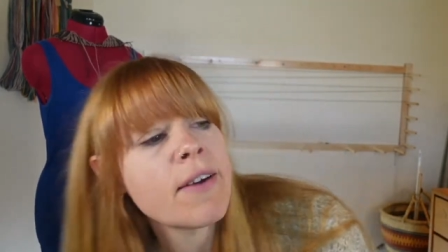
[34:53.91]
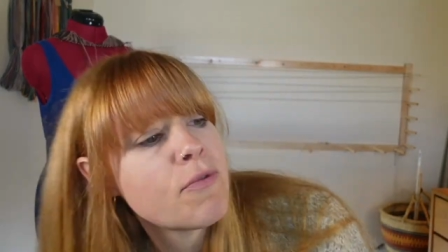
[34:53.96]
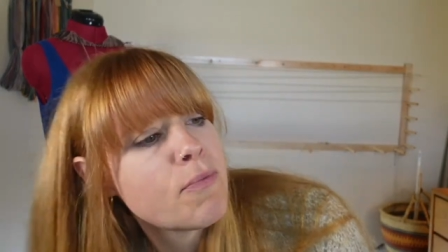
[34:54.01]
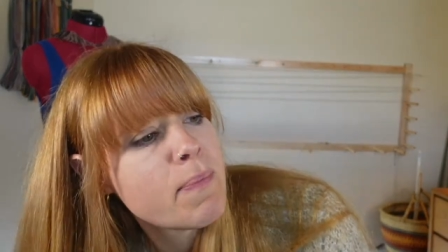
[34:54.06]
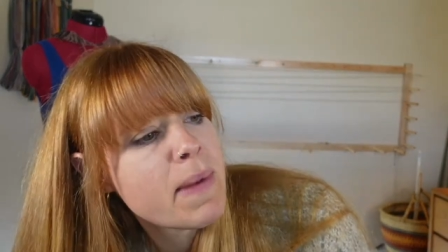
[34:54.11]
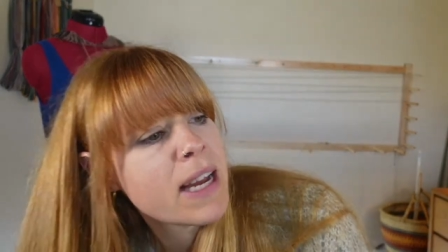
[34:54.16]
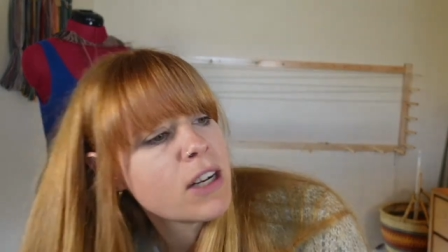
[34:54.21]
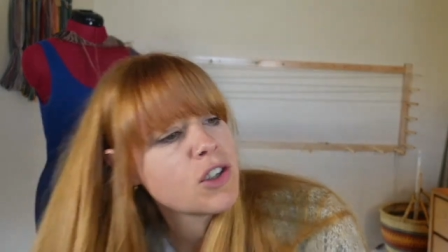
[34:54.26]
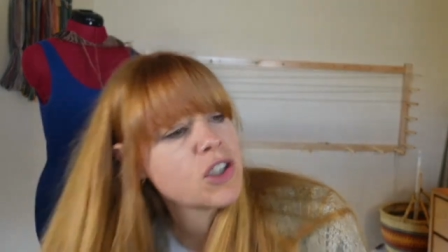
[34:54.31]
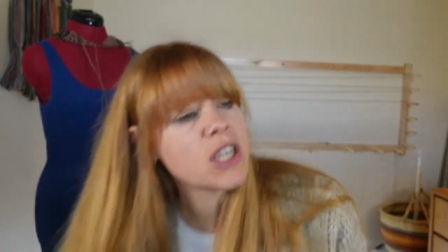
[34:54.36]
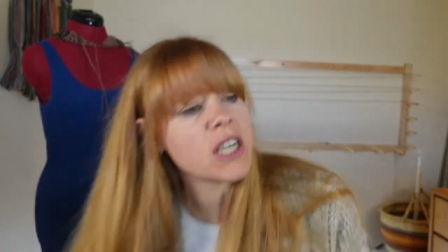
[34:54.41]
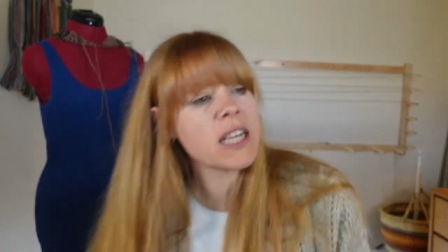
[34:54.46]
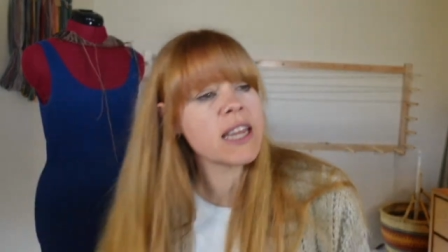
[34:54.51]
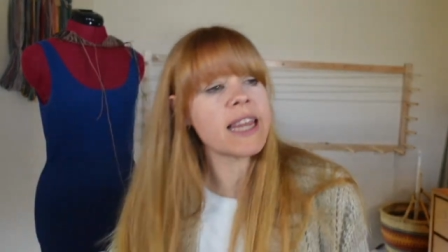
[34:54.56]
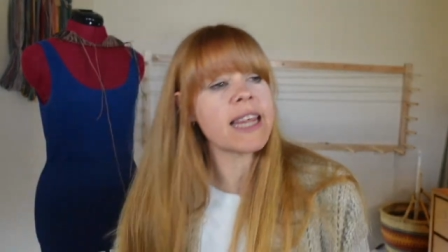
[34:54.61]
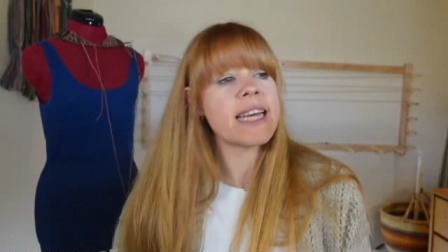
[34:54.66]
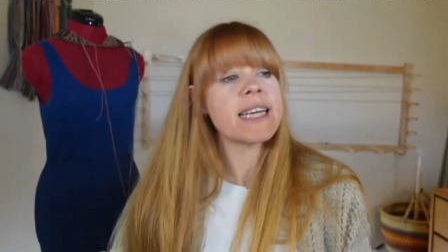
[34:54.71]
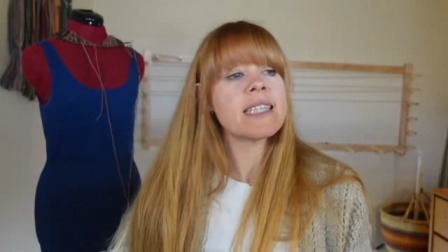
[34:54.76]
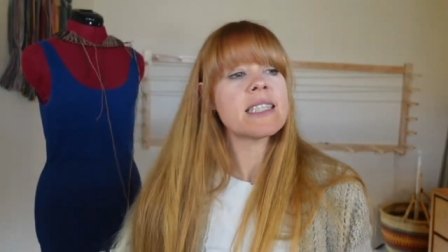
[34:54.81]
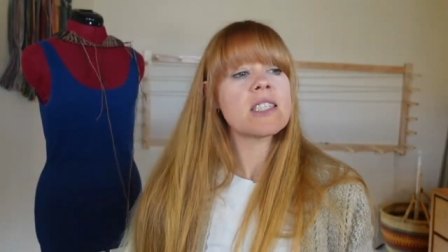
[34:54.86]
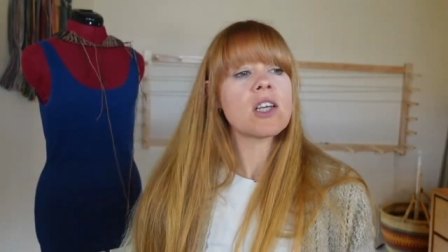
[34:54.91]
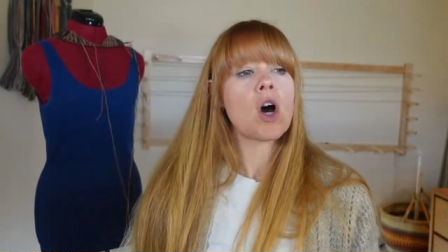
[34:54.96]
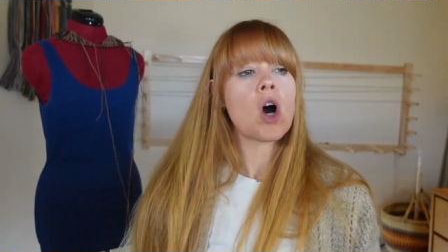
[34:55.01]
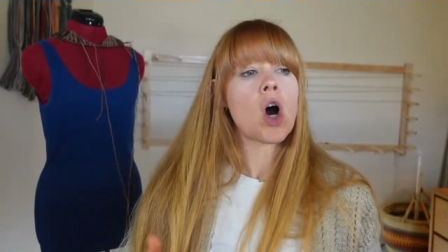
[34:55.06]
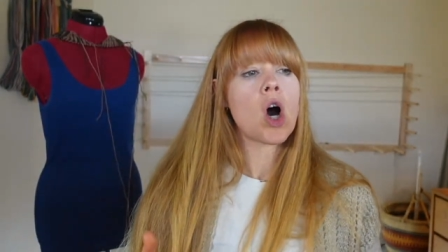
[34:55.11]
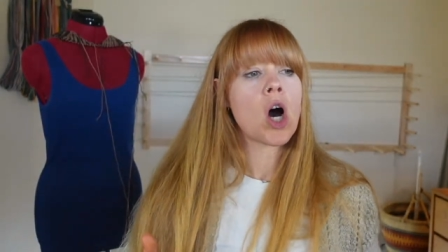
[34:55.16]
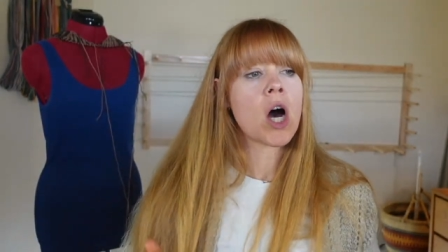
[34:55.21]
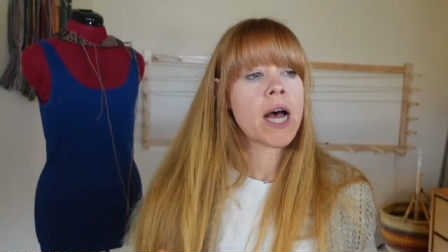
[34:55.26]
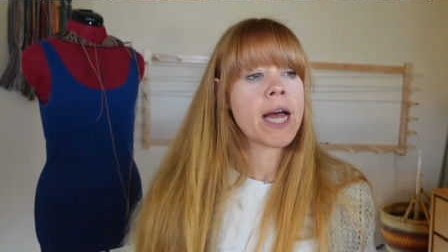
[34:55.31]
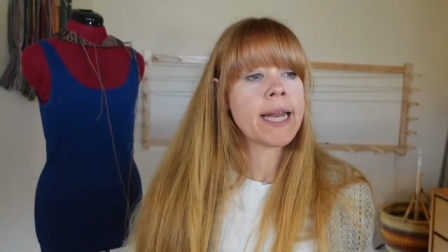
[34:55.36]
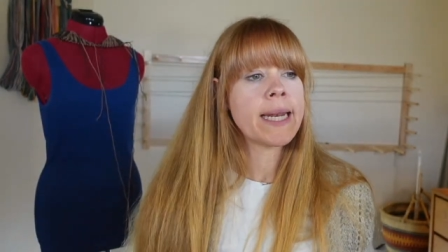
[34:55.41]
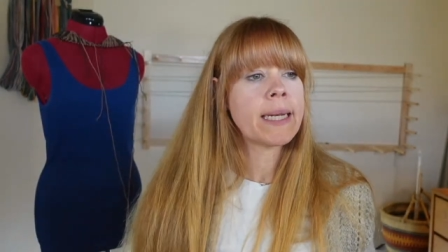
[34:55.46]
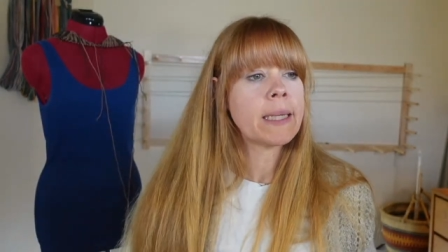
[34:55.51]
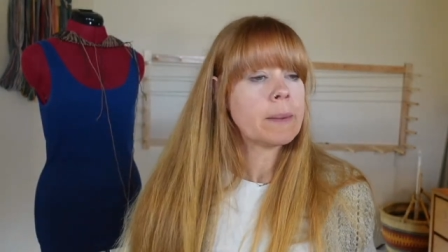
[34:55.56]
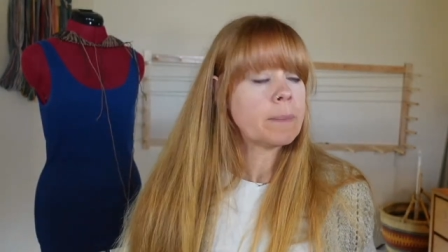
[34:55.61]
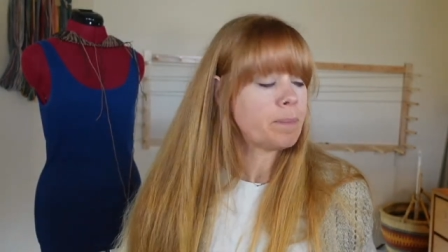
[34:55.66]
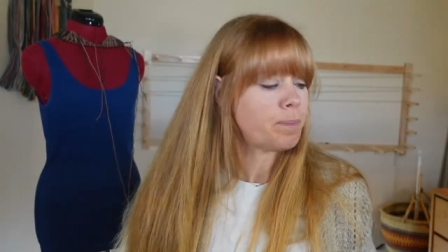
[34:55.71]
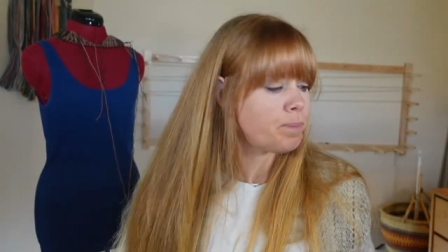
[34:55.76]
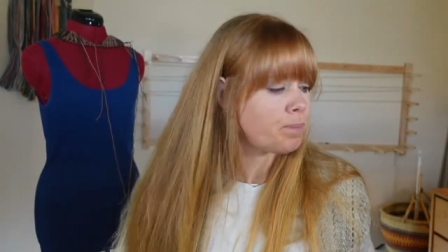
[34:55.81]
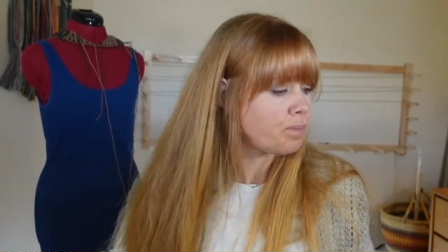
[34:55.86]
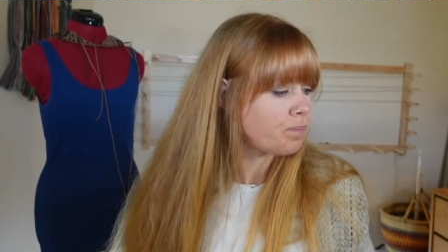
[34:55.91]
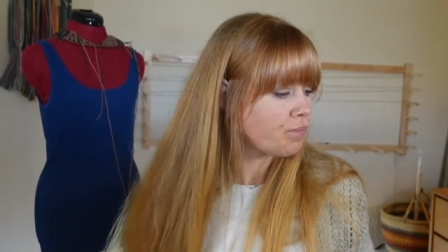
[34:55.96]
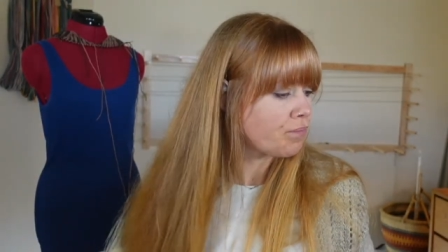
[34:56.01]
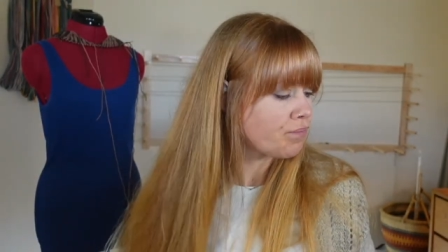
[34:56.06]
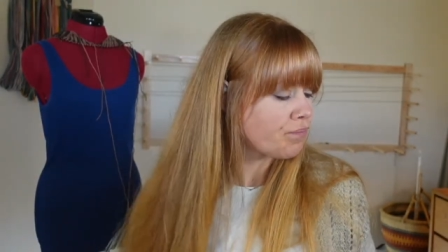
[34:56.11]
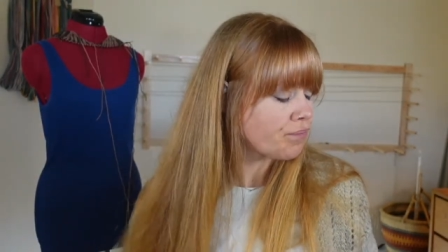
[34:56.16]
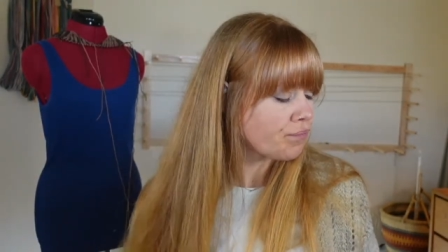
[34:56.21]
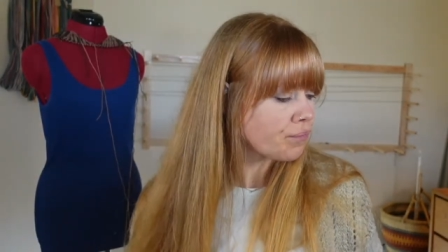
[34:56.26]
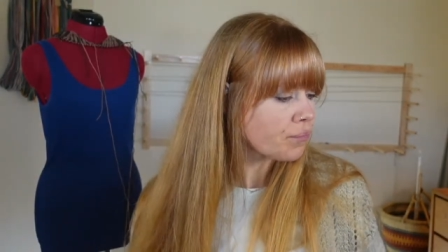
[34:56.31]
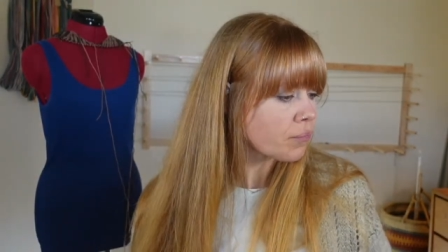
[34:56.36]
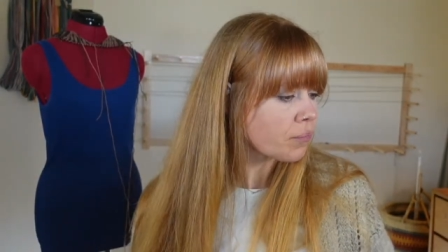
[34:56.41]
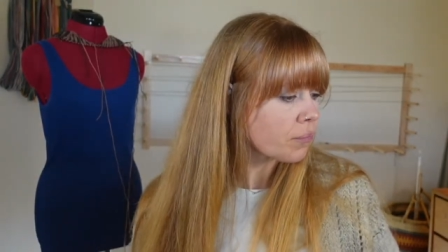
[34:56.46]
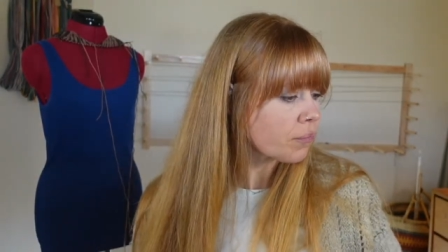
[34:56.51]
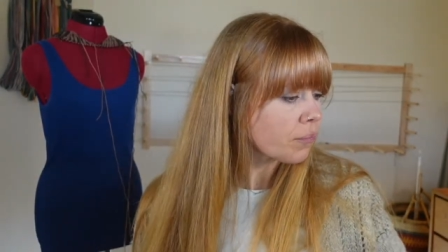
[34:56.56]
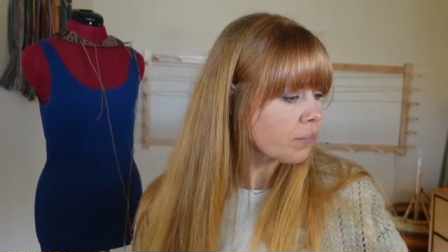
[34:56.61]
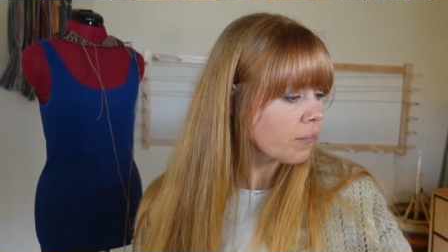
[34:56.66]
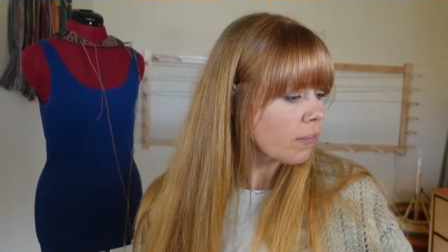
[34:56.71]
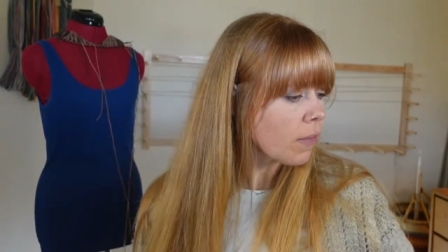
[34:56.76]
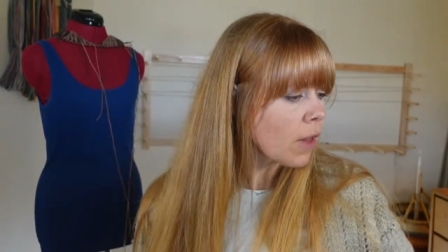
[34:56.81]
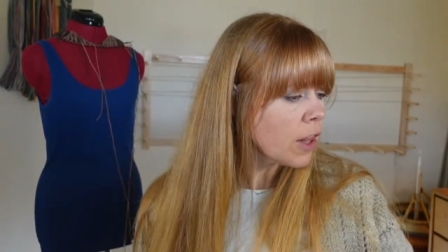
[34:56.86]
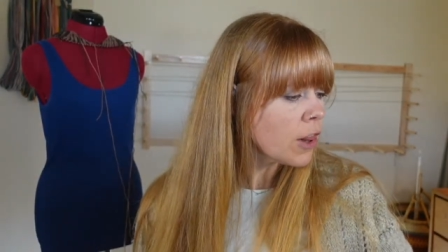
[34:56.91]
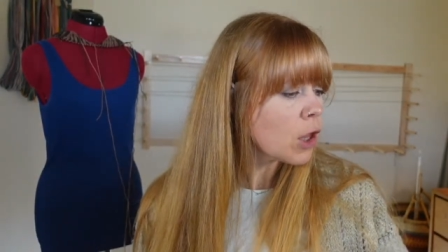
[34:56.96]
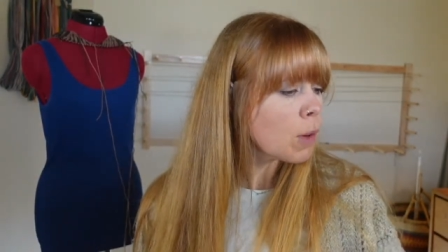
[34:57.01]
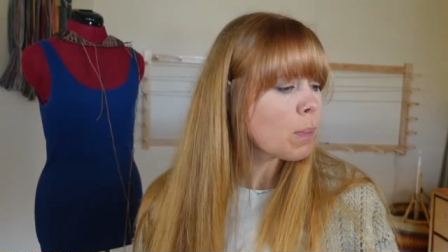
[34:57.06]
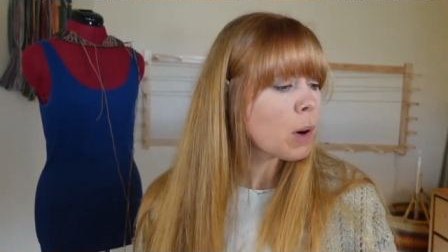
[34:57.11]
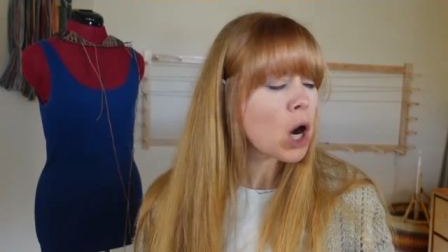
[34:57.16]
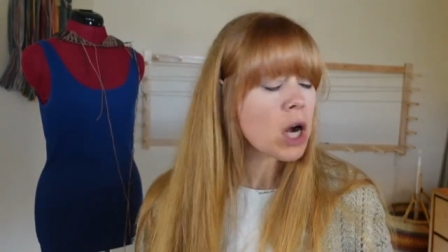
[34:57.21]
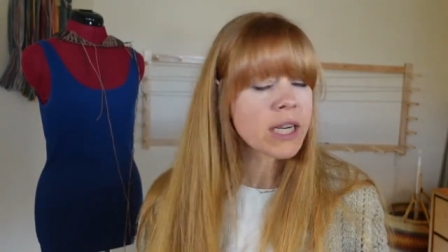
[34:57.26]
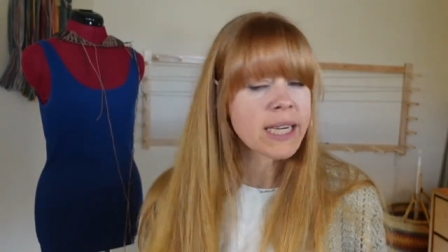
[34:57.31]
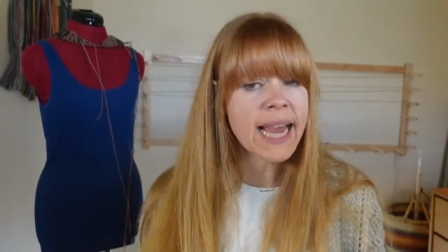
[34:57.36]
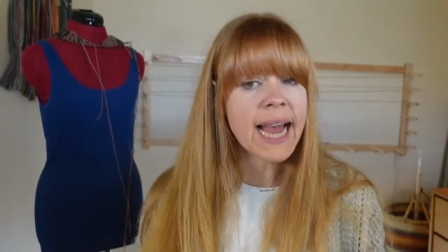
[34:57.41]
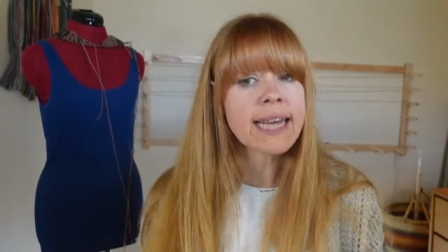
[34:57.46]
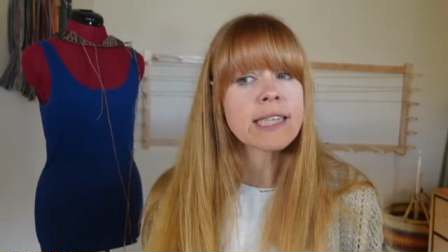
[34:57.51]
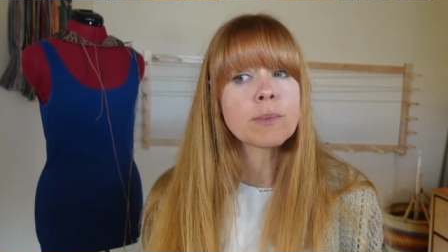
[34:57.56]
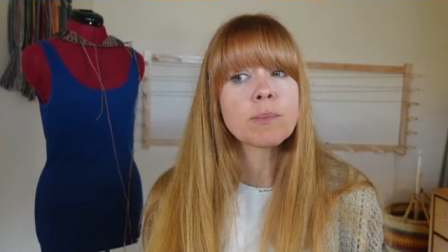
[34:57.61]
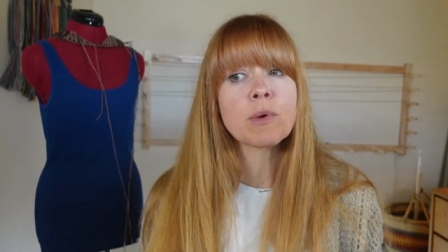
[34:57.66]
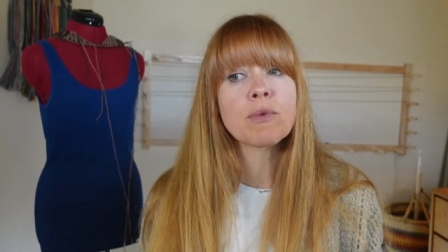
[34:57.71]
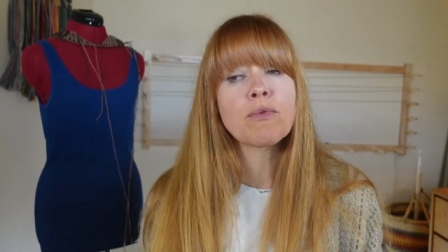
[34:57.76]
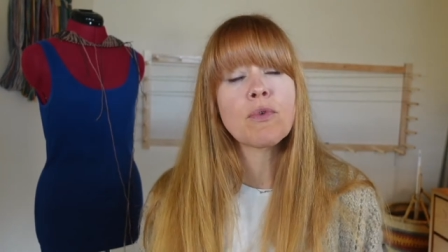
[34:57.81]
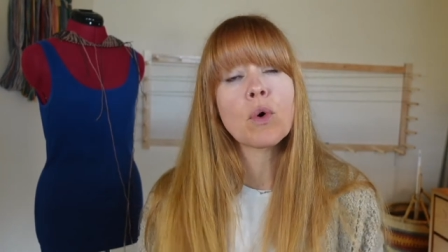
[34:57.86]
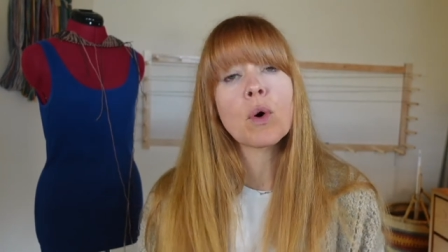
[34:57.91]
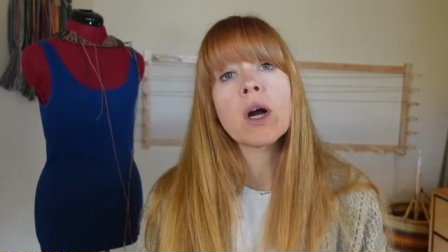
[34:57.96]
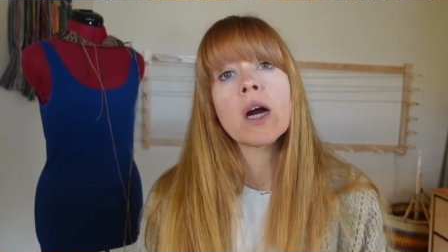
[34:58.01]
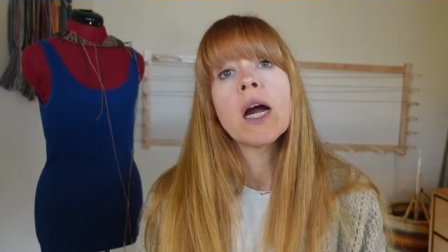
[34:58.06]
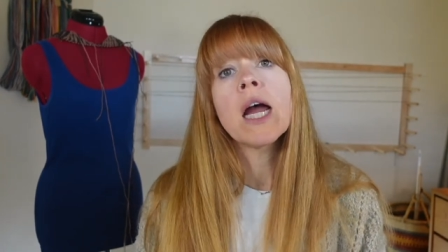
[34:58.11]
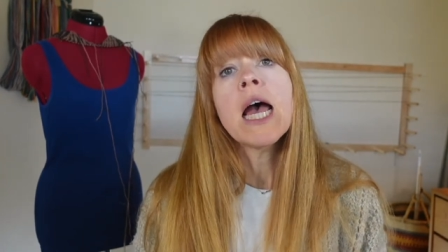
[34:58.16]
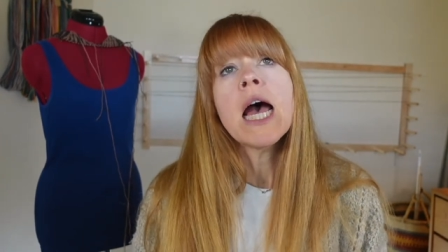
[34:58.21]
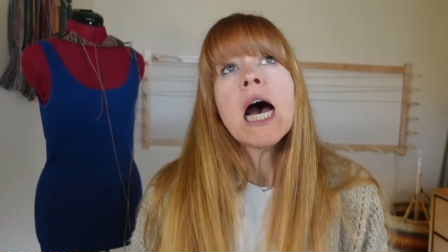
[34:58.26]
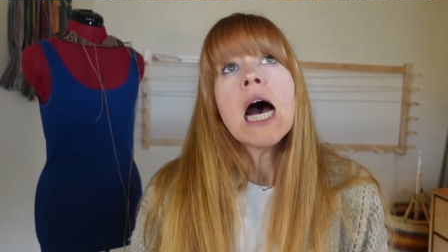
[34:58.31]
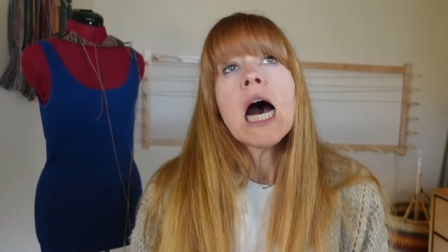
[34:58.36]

I've mentioned this on the podcast before.